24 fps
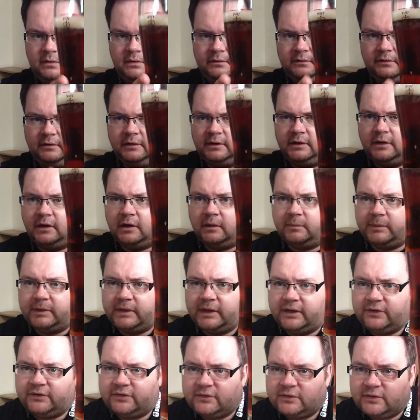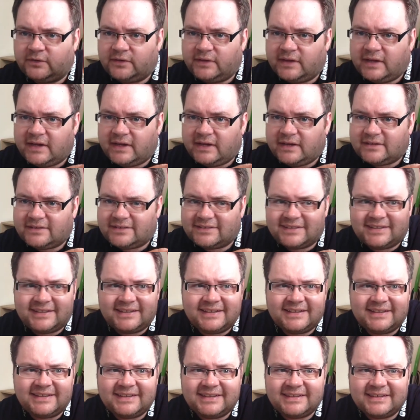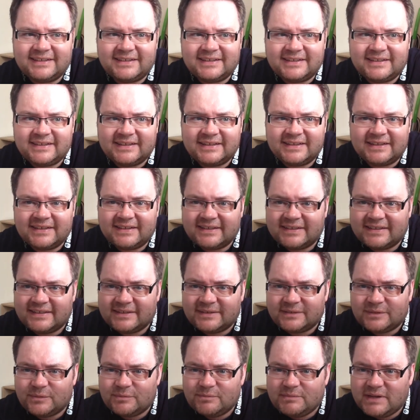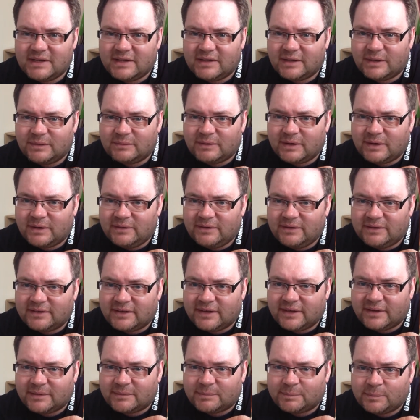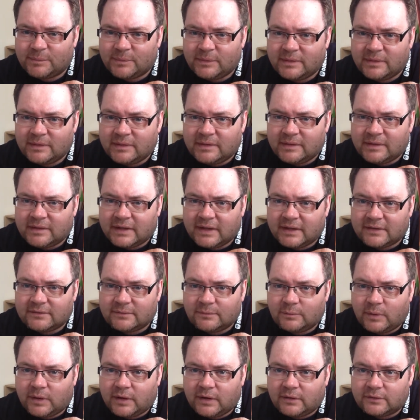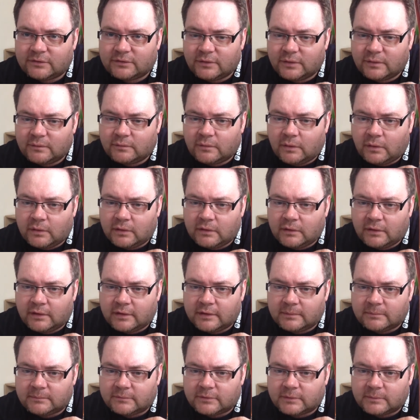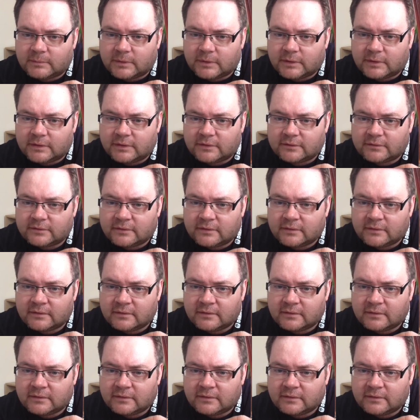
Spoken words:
the carbonation on that, middle of the road, isn't it? That's the way I sort of quite like them, to be honest.